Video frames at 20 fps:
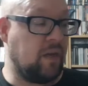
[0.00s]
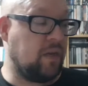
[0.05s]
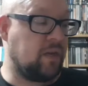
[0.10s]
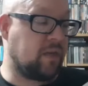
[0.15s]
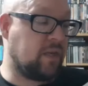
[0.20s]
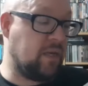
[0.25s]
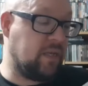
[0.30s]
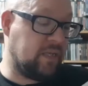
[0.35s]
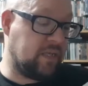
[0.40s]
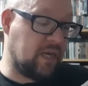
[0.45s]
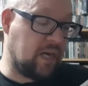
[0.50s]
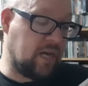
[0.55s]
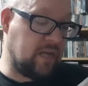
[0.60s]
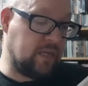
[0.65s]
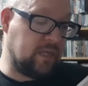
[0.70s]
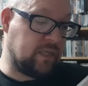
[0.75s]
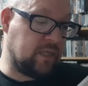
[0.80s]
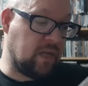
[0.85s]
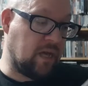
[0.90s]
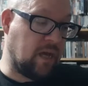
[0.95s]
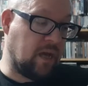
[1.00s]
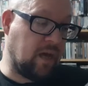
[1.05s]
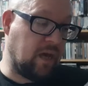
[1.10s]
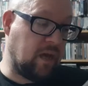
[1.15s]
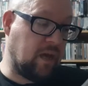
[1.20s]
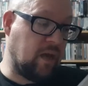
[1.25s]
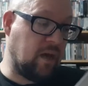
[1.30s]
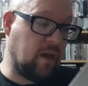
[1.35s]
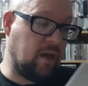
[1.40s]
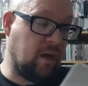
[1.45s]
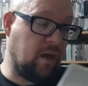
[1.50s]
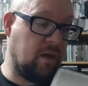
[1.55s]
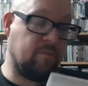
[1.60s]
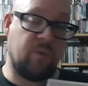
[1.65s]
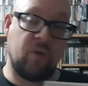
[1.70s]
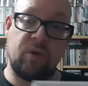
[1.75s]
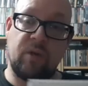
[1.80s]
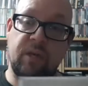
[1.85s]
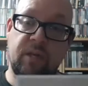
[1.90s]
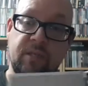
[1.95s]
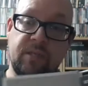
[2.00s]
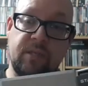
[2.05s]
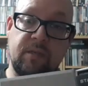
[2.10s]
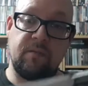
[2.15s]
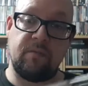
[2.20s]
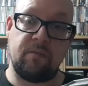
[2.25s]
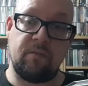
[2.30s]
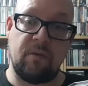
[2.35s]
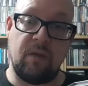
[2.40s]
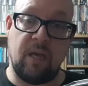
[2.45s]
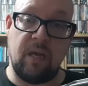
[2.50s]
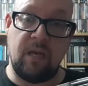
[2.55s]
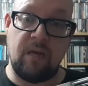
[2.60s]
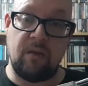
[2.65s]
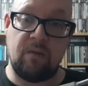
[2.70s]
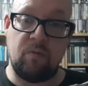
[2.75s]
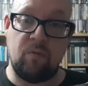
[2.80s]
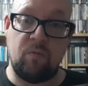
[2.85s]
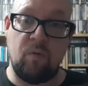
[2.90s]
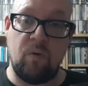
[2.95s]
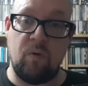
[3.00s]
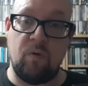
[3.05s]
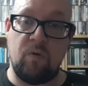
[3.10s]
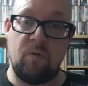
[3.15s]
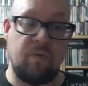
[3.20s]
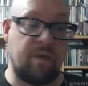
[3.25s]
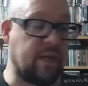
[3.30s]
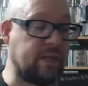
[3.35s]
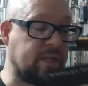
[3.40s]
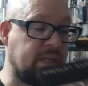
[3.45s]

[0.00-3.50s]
contains a, uh, a booklet here. Whoa, that's